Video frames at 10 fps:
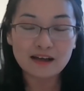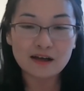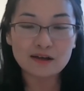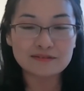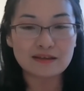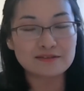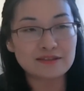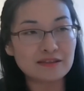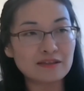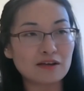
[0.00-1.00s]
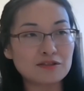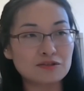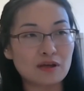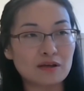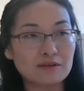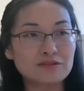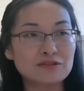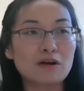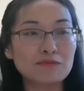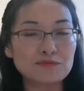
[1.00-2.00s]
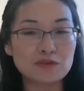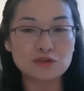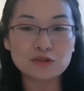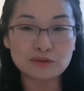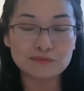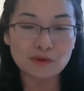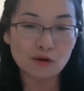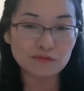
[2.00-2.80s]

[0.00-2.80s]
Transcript: They serve the children